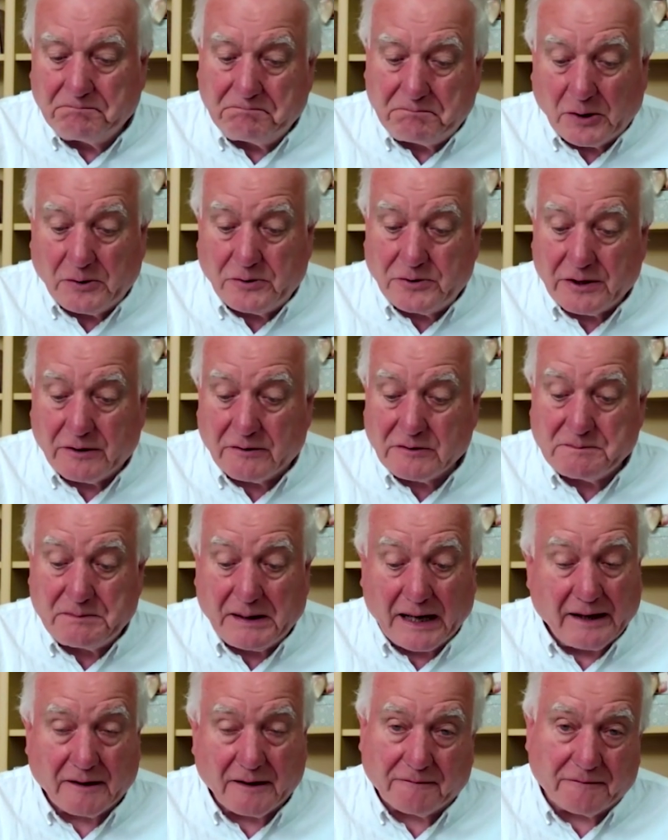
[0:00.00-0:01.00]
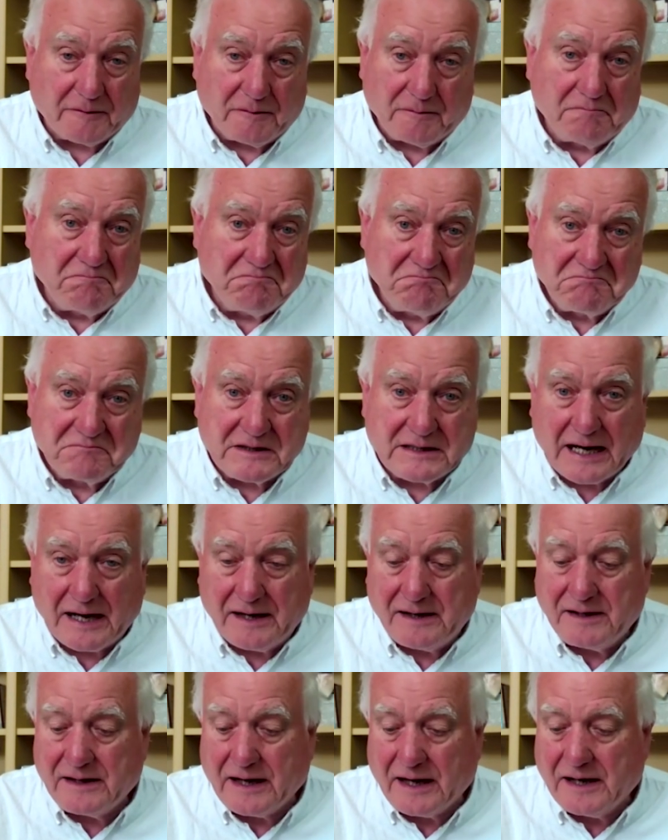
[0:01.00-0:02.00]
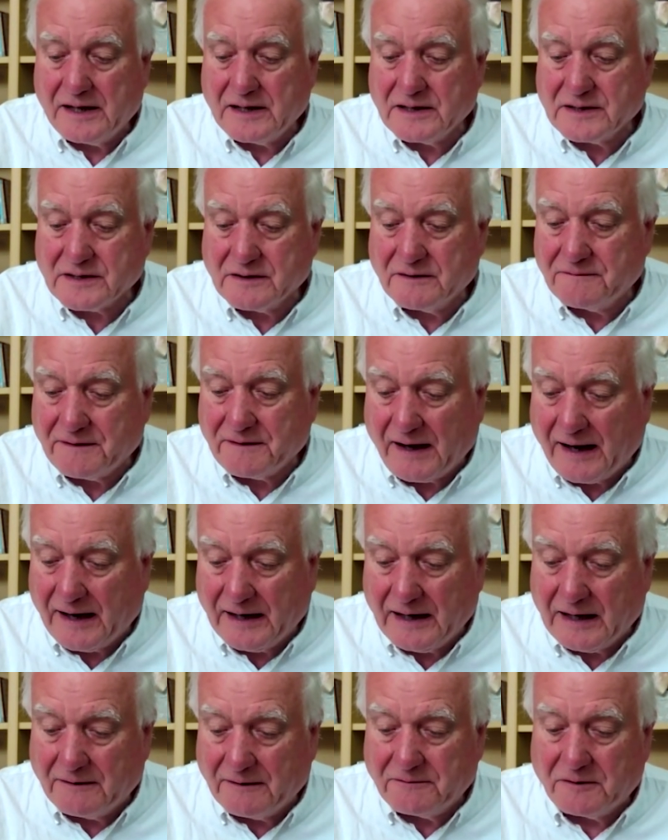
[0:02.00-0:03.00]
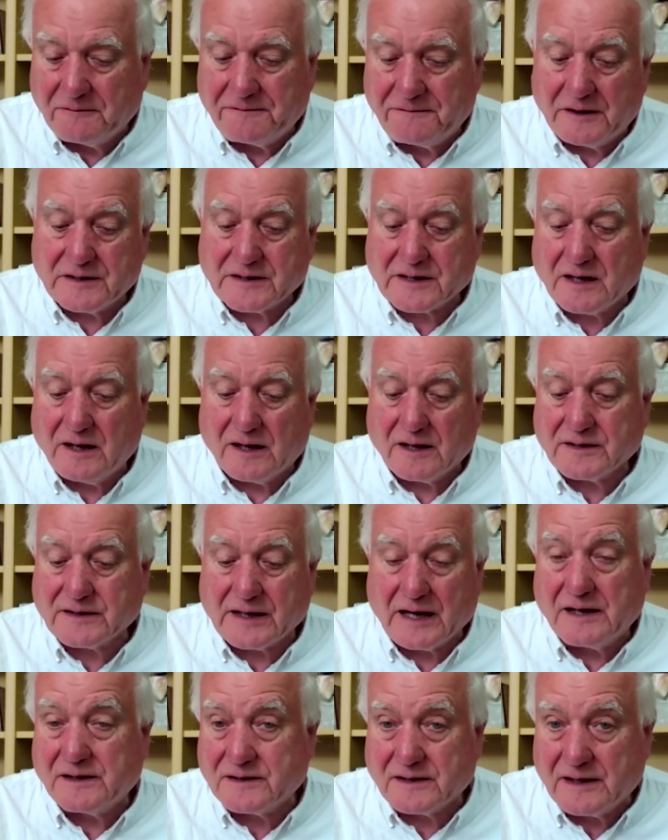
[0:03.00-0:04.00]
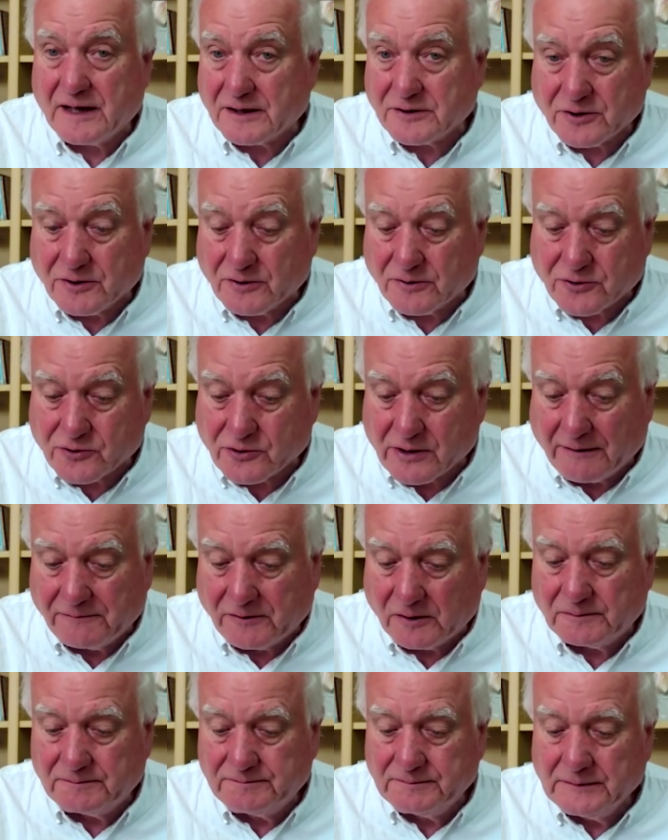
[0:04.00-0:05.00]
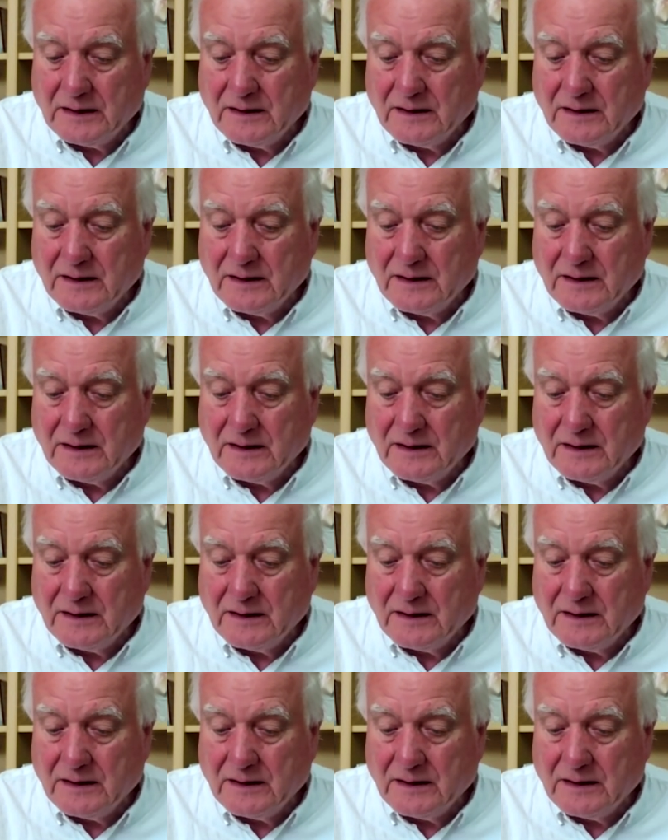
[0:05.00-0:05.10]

BoJo's back from 10 days of high-level first-class international travel.